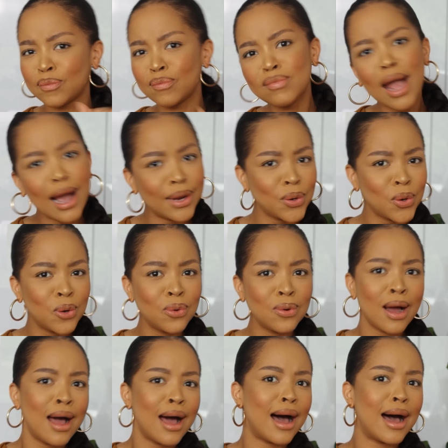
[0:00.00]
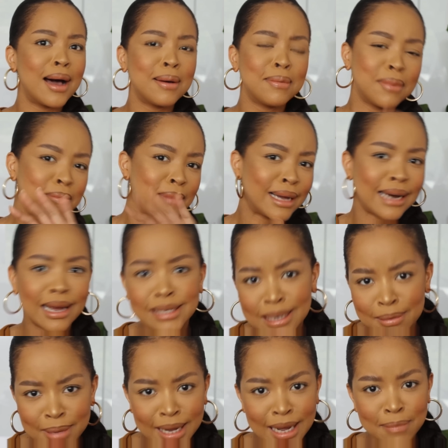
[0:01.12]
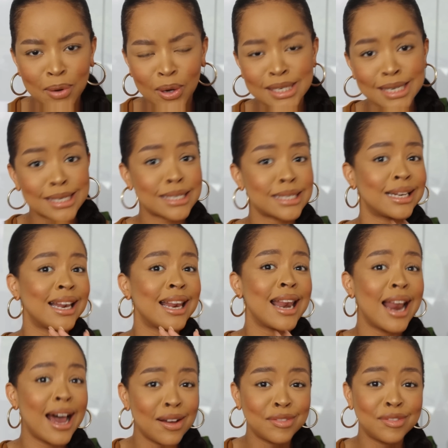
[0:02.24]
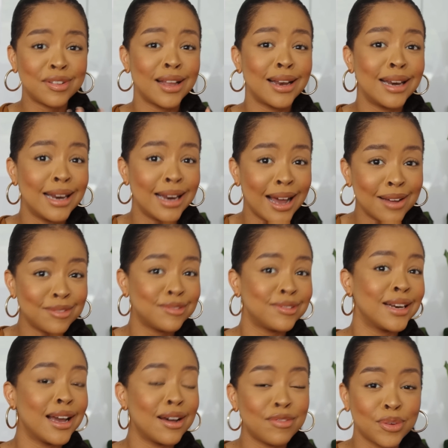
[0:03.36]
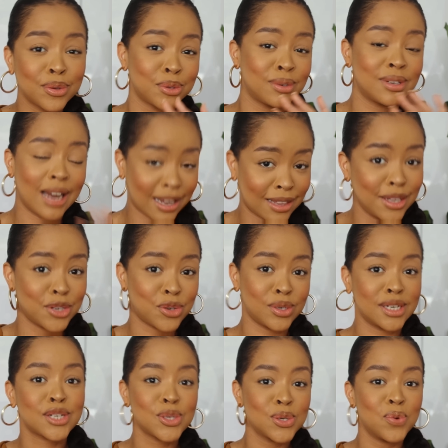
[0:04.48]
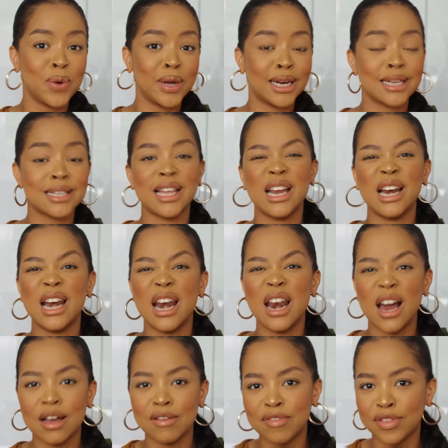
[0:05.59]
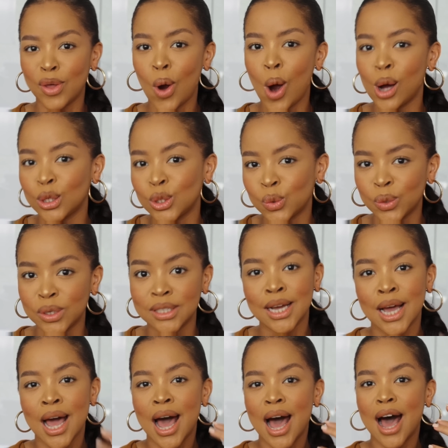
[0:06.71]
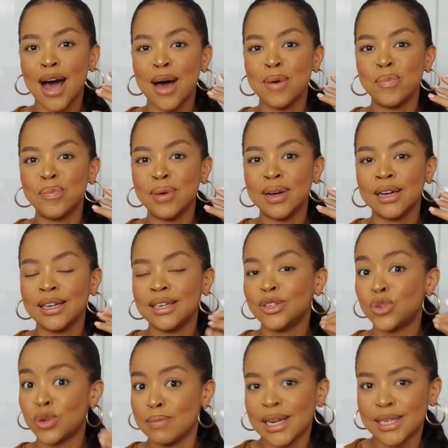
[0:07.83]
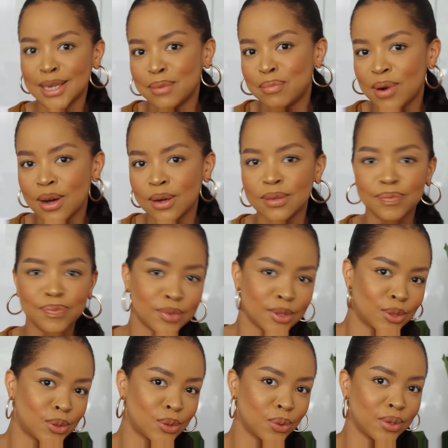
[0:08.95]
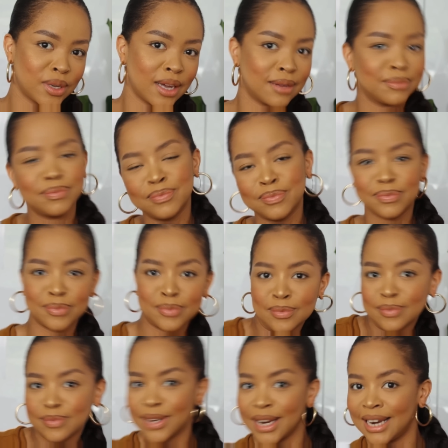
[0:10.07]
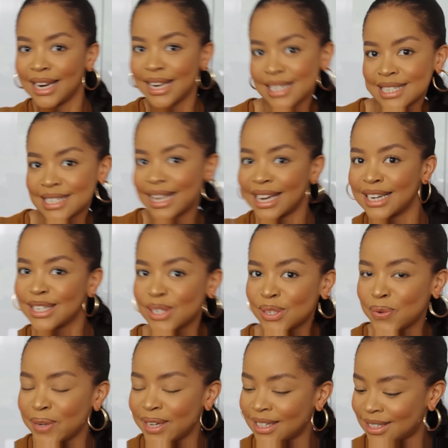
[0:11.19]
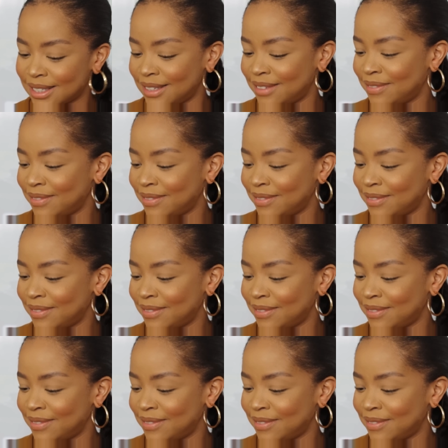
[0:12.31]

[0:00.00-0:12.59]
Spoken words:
I know my Niger makeup artists love for the like their traditional weddings, they love the contoured dramatic brow. So yeah, let's get into it.